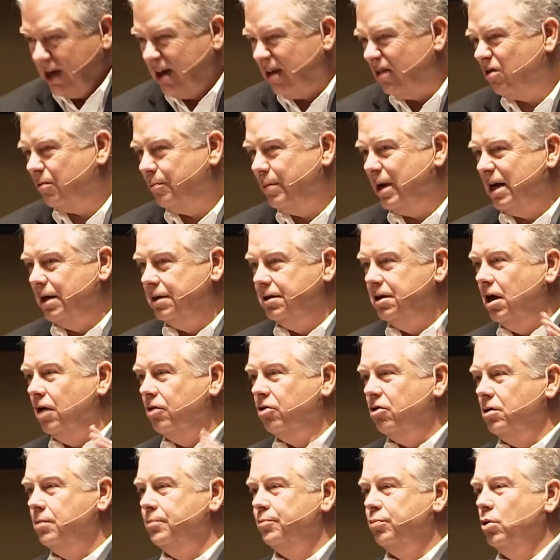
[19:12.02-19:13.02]
has about a
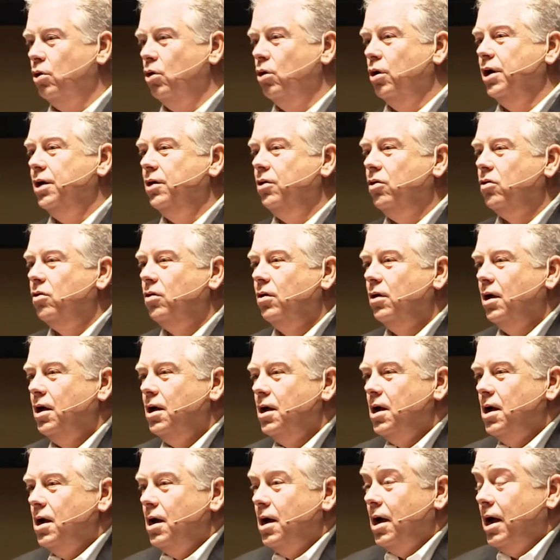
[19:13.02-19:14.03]
dozen employees.
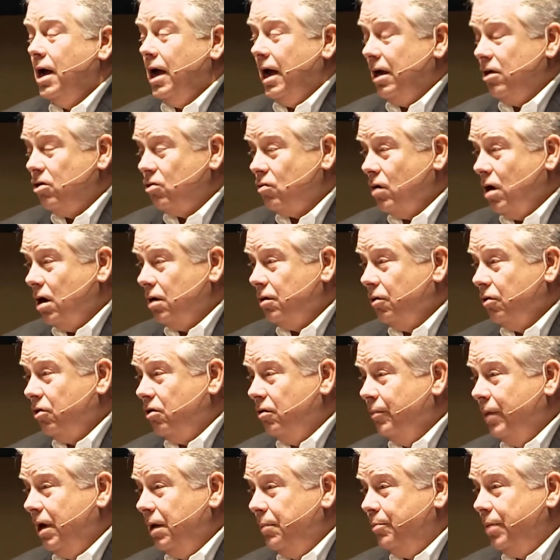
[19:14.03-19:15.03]
He struggles to
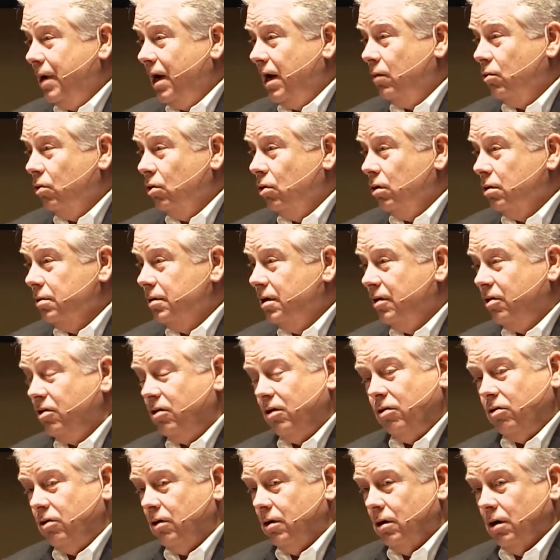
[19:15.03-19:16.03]
meet payroll. This
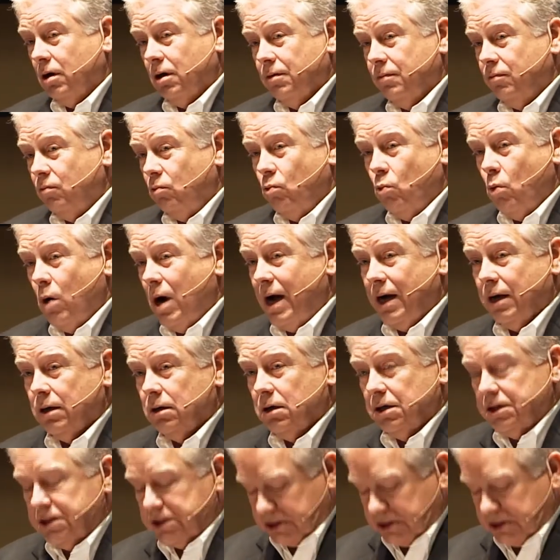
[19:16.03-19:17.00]
isn't a wildly